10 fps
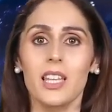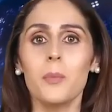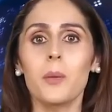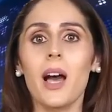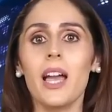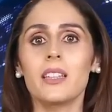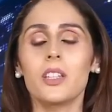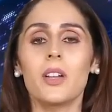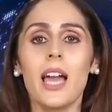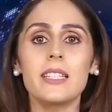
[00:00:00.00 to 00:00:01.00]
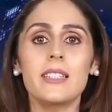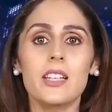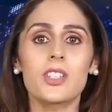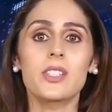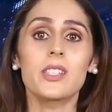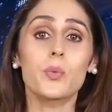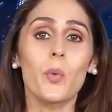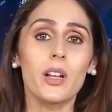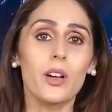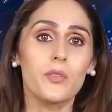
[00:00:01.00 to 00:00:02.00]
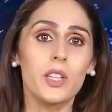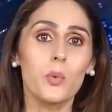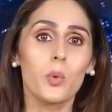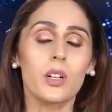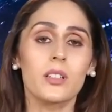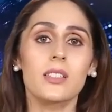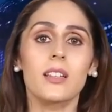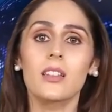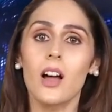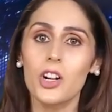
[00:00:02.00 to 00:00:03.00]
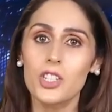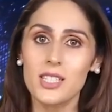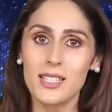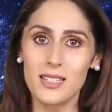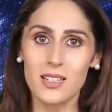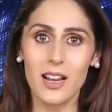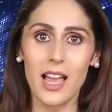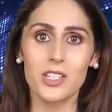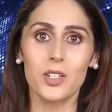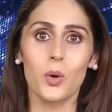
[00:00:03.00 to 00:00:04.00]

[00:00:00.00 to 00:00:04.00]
Keep in mind, the United Nations is one of the world's largest international